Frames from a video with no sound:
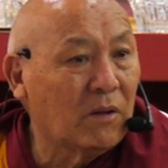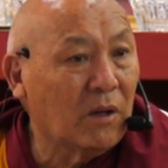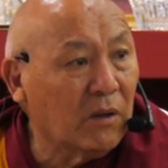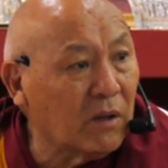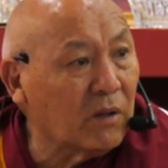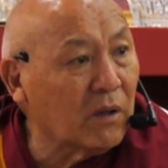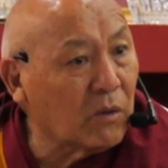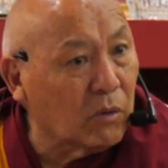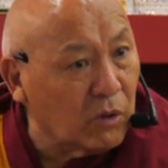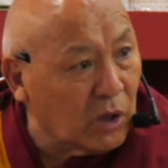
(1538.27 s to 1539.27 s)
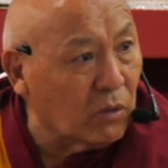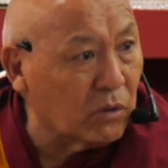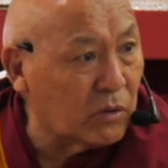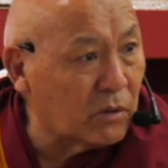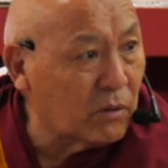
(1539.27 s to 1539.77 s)
And then the good
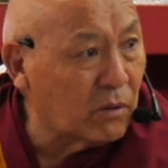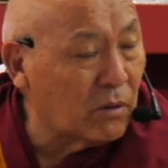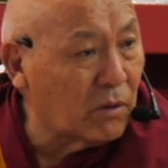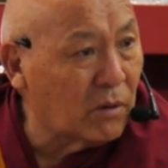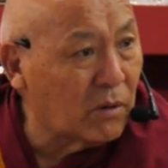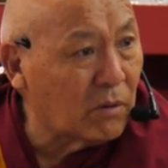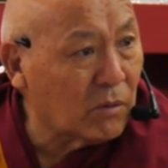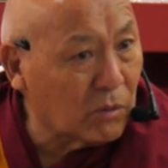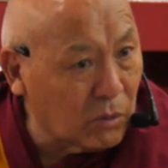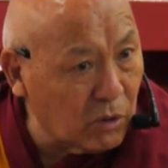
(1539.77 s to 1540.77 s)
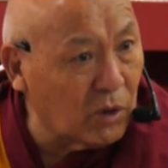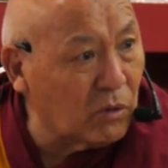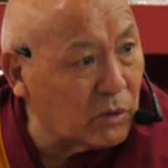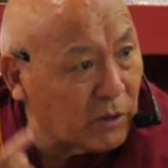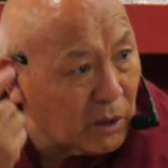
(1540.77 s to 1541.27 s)
news
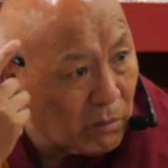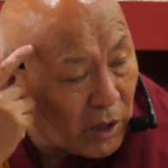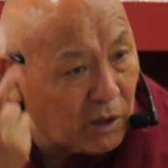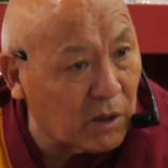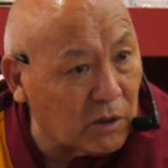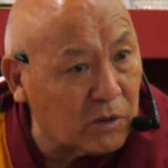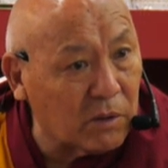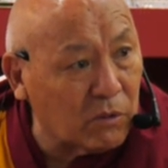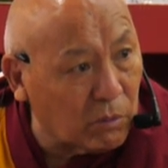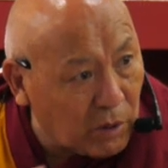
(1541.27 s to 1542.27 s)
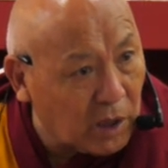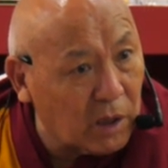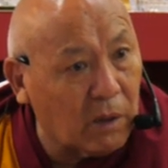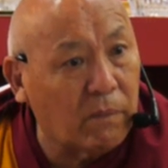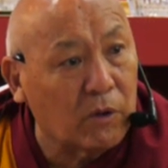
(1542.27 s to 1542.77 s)
with the mind is, if you make an
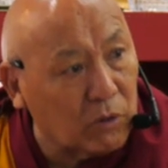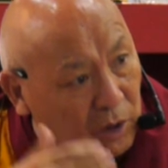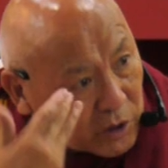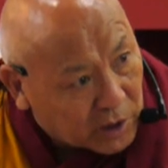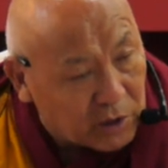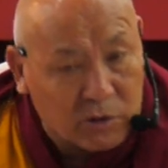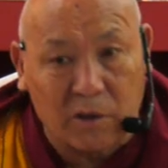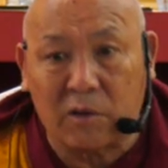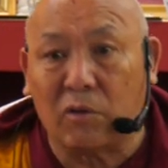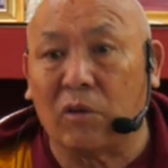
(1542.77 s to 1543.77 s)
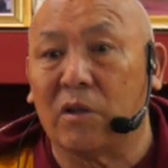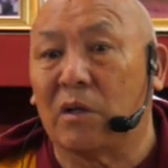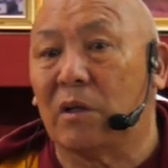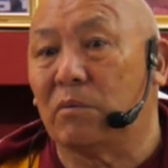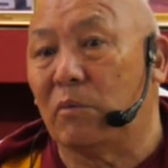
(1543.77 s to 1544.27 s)
effort, you can change it, you can
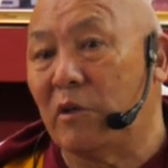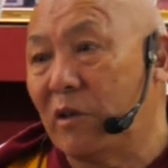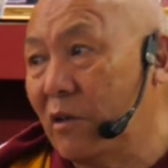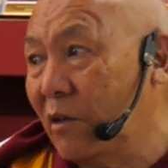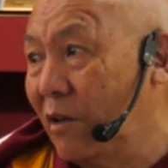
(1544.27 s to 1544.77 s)
transform it.